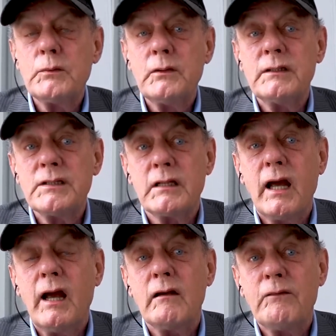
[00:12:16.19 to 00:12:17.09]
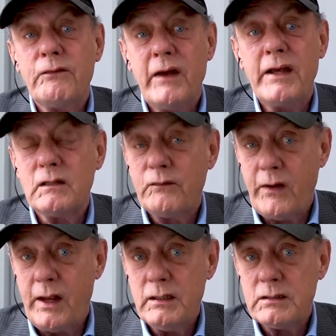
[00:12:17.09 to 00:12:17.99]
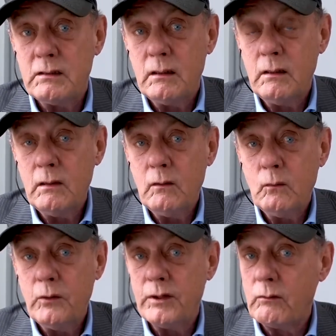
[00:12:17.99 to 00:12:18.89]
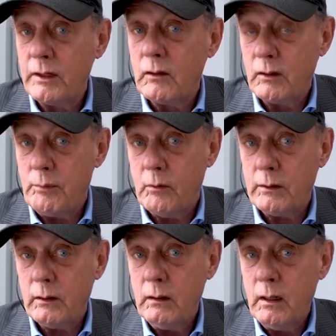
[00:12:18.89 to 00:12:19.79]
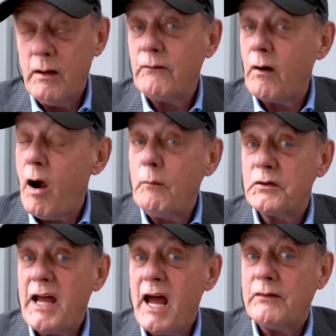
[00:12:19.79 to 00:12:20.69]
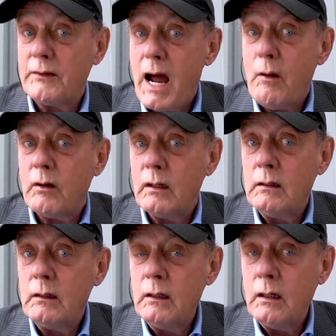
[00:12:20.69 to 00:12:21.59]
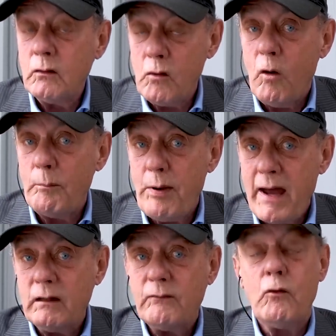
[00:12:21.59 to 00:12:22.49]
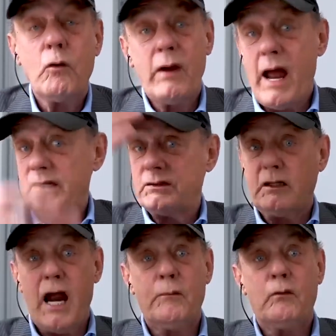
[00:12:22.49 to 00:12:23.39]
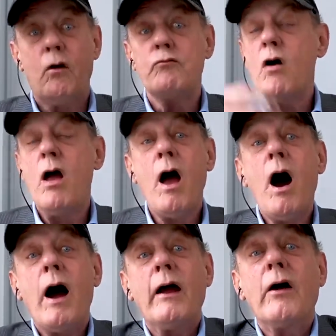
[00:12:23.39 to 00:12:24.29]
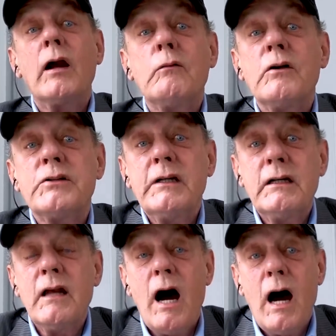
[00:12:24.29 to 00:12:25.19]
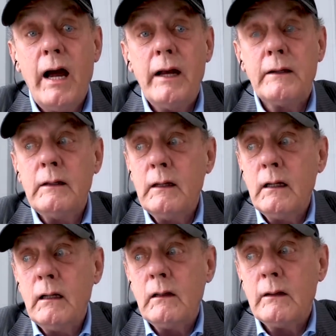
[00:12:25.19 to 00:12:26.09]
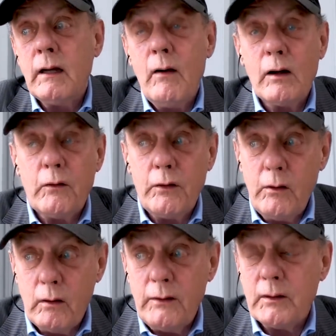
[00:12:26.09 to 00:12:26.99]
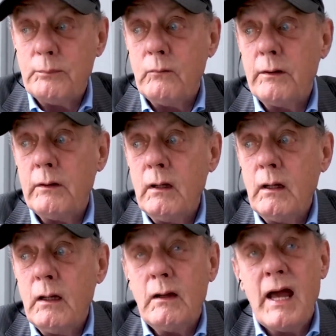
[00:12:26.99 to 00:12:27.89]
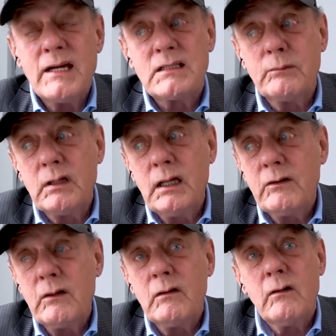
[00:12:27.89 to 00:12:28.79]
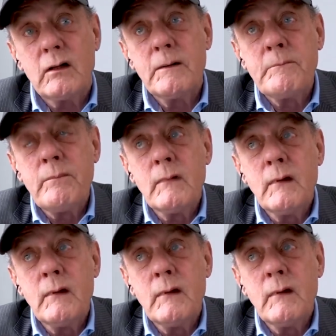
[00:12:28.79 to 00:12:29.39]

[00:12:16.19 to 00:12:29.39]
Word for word: he was willing to stand face-to-face with a real reporter for almost half an hour, going back and forth as the camera rolled. In other words, he didn't hide. Now I'll go to your other point. He has to believe it. Look,